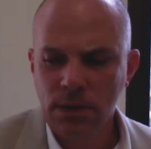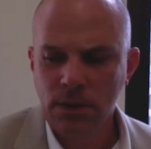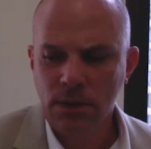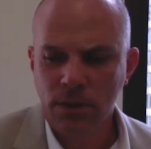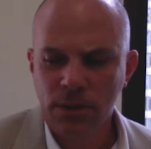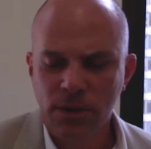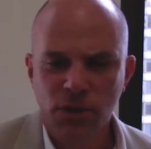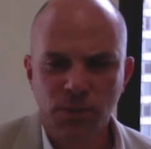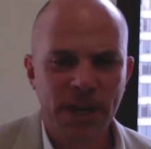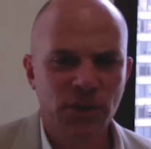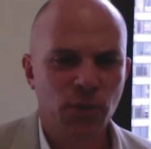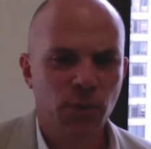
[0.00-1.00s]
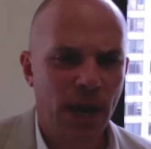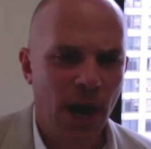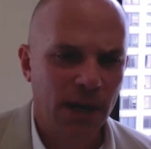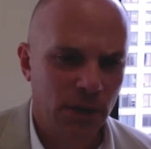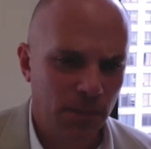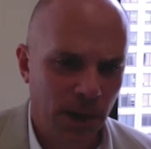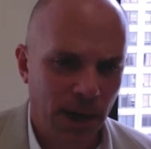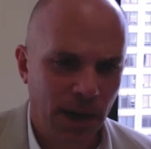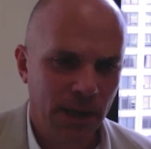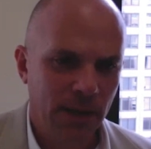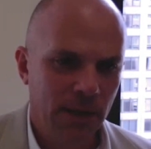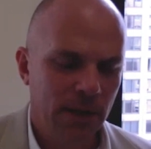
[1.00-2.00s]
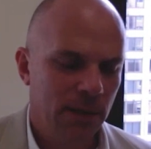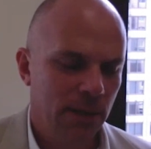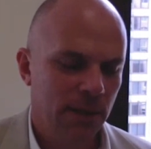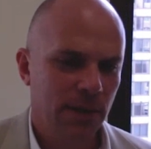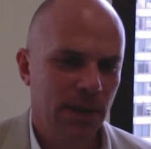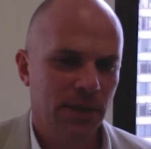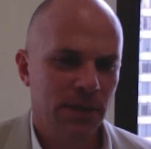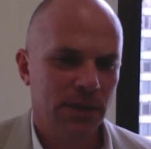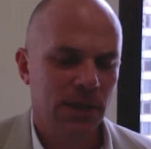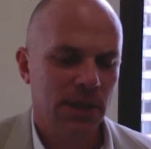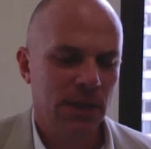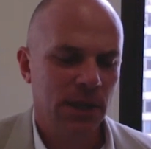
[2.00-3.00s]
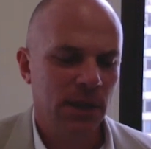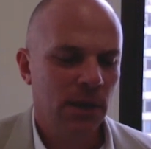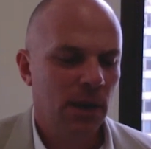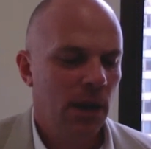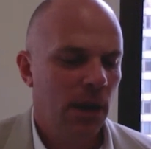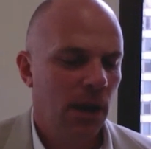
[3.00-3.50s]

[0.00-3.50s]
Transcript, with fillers: you know the space we occupy in, in the city.